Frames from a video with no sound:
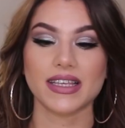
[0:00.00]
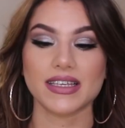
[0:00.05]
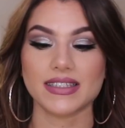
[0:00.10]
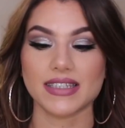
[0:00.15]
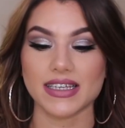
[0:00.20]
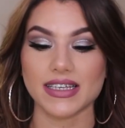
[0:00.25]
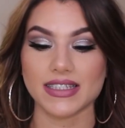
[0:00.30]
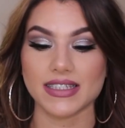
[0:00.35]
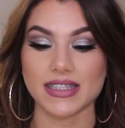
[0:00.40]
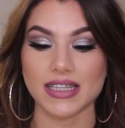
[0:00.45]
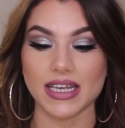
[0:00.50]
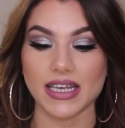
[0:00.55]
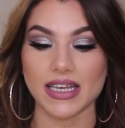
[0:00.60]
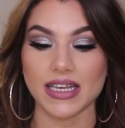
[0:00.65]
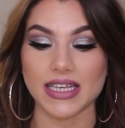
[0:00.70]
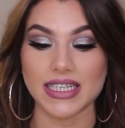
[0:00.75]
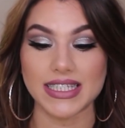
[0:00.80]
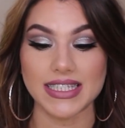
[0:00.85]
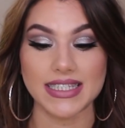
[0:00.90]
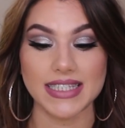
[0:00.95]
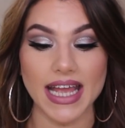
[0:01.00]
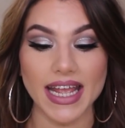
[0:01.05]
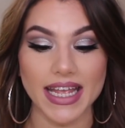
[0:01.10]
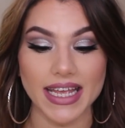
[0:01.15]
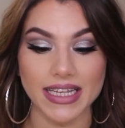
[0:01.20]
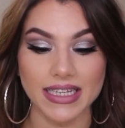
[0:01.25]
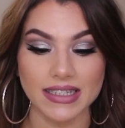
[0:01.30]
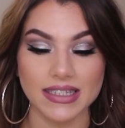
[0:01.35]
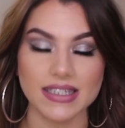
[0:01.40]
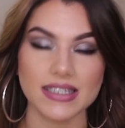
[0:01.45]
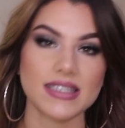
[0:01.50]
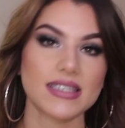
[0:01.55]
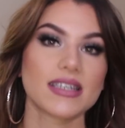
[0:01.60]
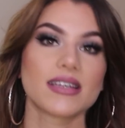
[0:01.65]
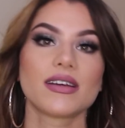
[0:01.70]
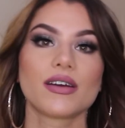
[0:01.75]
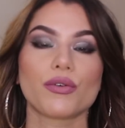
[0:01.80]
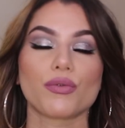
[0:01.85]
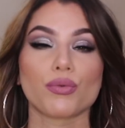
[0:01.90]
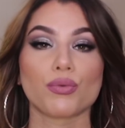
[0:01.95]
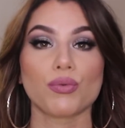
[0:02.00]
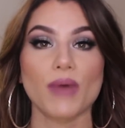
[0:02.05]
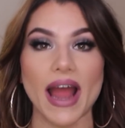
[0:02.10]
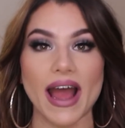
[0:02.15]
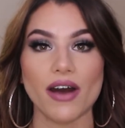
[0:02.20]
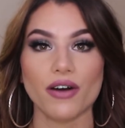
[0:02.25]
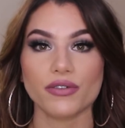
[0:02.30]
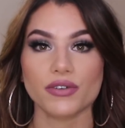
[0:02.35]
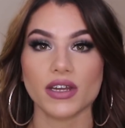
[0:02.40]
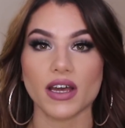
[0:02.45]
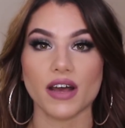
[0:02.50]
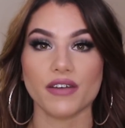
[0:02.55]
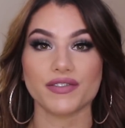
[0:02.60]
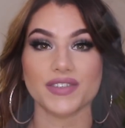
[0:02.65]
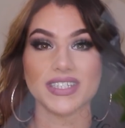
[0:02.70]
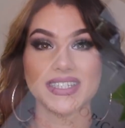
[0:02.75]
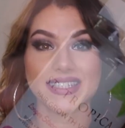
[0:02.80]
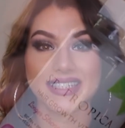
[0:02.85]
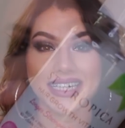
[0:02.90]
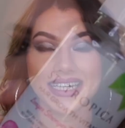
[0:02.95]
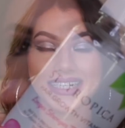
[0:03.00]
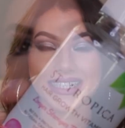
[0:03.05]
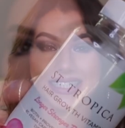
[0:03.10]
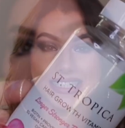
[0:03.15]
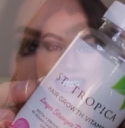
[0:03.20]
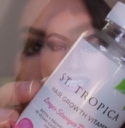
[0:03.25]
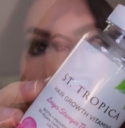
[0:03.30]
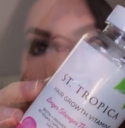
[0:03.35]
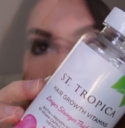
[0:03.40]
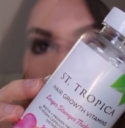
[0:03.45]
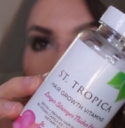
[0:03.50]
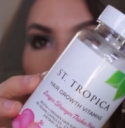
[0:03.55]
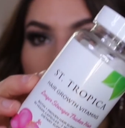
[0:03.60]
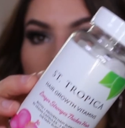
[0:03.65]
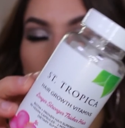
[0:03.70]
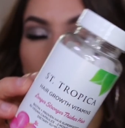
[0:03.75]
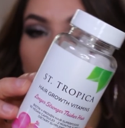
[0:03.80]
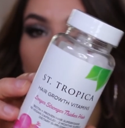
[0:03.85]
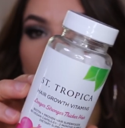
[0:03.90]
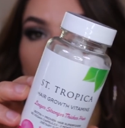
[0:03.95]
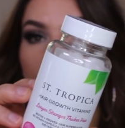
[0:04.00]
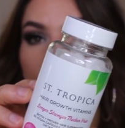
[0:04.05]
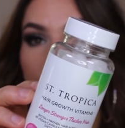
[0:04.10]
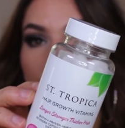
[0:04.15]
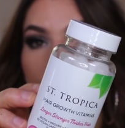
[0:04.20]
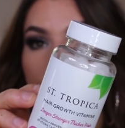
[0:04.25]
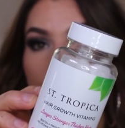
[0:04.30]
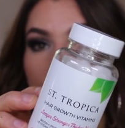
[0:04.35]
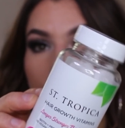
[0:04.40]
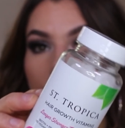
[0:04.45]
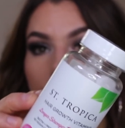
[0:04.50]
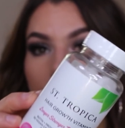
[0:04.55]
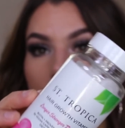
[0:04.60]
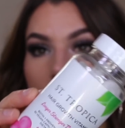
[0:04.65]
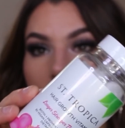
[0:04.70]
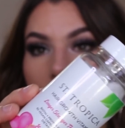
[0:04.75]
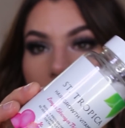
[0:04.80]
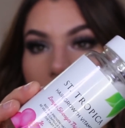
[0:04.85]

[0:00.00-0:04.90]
This is the second round of 60 days of me taking the